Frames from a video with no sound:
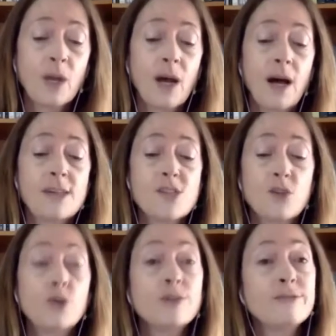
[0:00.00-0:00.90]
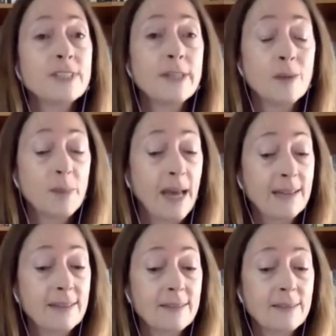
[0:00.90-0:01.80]
Uh, so you can fill in the
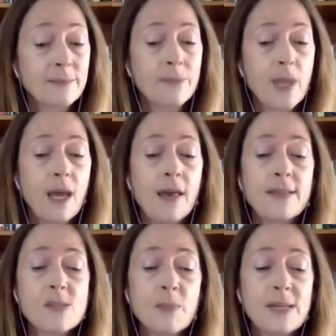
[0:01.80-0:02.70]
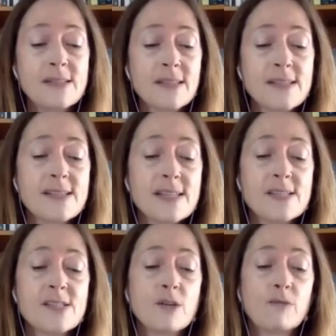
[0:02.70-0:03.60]
blanks. This piece
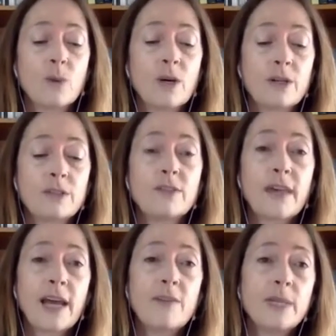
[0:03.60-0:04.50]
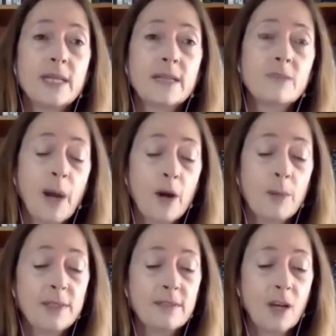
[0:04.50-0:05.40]
consists of words that I've been
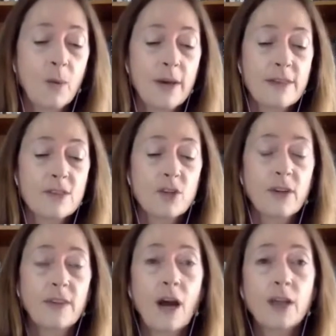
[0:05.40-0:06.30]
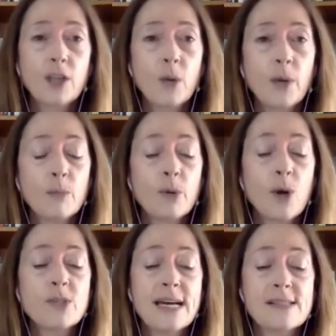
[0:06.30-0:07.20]
experimenting with during the ongoing
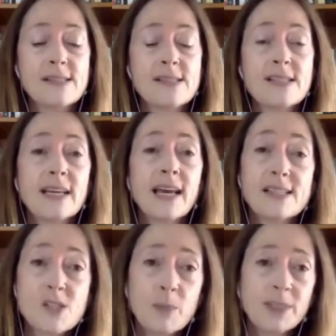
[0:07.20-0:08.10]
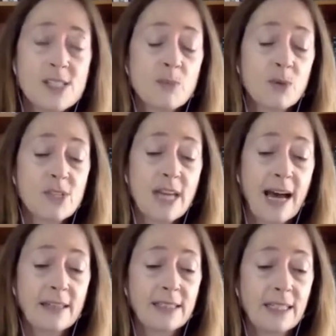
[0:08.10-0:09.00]
protests against police
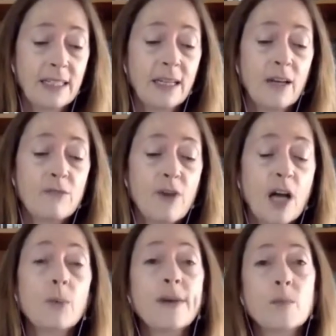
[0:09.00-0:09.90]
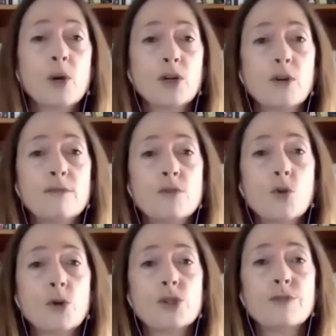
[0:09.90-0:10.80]
brutality following the murder of
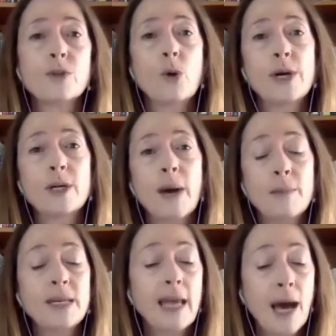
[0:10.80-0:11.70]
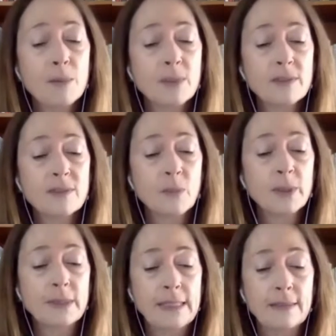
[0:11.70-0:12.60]
George Floyd by Minneapolis
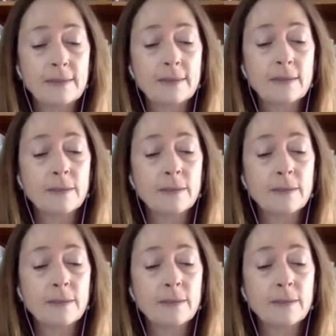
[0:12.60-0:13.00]
police.